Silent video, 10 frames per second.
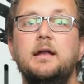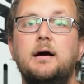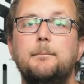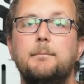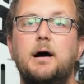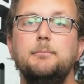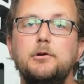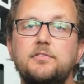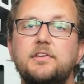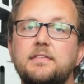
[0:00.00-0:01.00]
Now, I'm
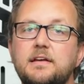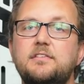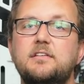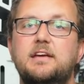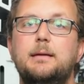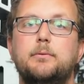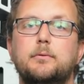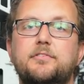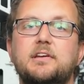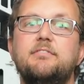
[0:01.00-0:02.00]
using these
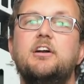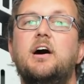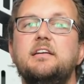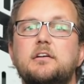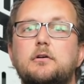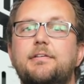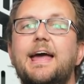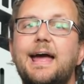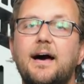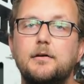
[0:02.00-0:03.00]
examples to give an idea of
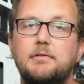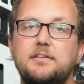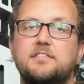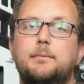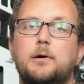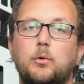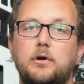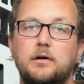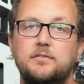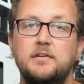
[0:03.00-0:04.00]
how the race timer
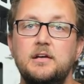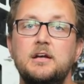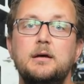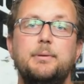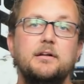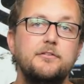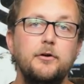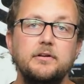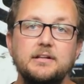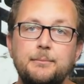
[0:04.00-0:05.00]
works, but it's
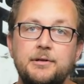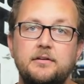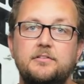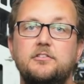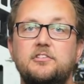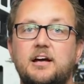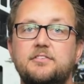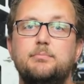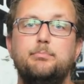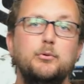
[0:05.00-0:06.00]
not limited to
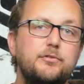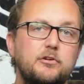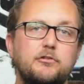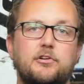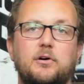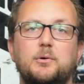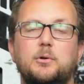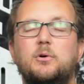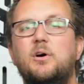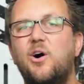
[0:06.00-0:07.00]
just boost control
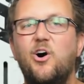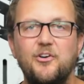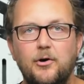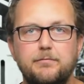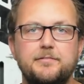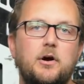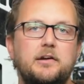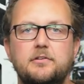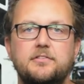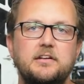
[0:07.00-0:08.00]
or on-off
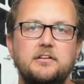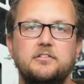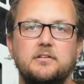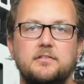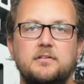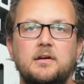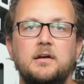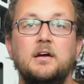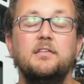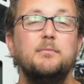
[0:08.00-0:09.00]
nitrous conditions.
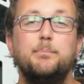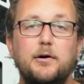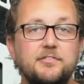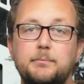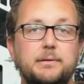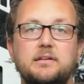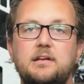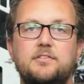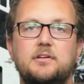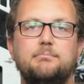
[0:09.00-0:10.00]
The
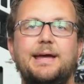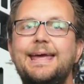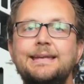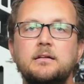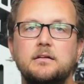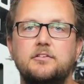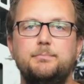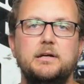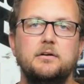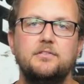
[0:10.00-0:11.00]
possibilities are endless
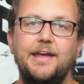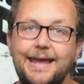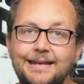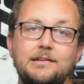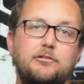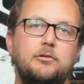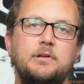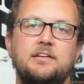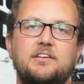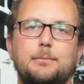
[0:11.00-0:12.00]
because any
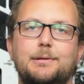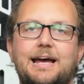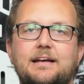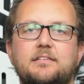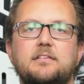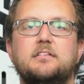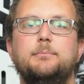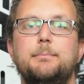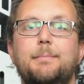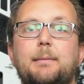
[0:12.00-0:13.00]
tuning table axes can
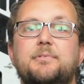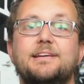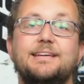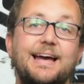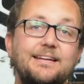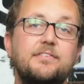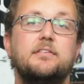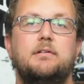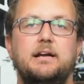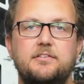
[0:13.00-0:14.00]
be mapped against
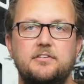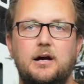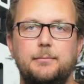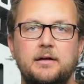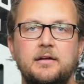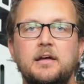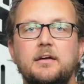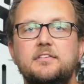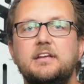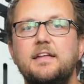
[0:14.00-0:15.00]
the race timer
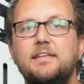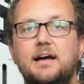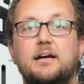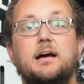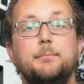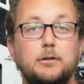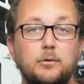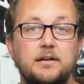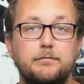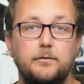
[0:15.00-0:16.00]
to get the outcome you're looking